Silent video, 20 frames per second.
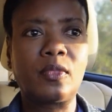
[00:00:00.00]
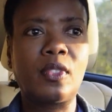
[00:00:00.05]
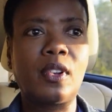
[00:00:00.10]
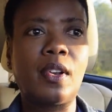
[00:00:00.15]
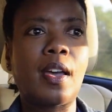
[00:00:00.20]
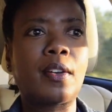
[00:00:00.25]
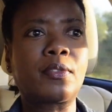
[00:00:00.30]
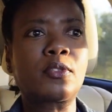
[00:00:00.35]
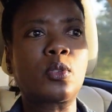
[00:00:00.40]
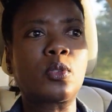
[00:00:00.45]

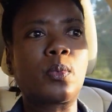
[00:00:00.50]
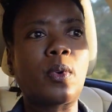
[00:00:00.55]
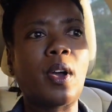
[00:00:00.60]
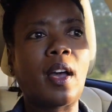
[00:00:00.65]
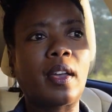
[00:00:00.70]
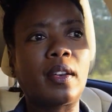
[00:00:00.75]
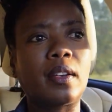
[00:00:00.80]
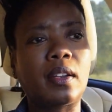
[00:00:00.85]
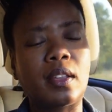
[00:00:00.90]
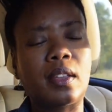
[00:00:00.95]
left to
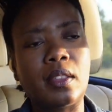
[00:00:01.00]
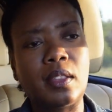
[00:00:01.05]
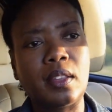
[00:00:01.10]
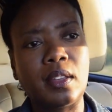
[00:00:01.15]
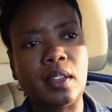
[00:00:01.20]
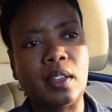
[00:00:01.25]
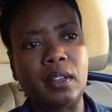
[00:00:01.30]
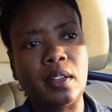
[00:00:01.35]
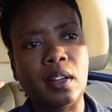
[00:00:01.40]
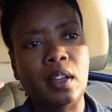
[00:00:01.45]
right, and
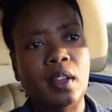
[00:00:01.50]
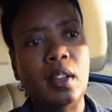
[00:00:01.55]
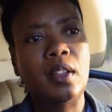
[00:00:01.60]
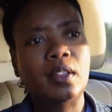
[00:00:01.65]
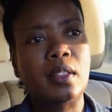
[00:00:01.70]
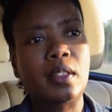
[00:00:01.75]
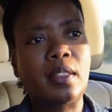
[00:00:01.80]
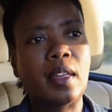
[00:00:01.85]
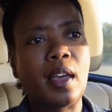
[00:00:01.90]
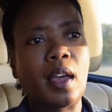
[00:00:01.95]

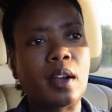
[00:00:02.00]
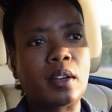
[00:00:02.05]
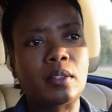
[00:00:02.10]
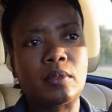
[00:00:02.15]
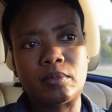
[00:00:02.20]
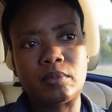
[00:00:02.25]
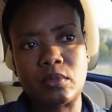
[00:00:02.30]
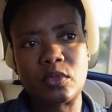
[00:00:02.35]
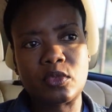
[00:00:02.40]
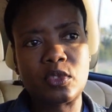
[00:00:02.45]
then that
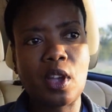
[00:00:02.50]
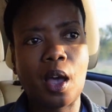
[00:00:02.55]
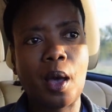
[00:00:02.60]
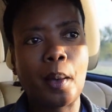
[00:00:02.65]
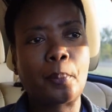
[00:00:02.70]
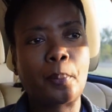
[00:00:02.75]
top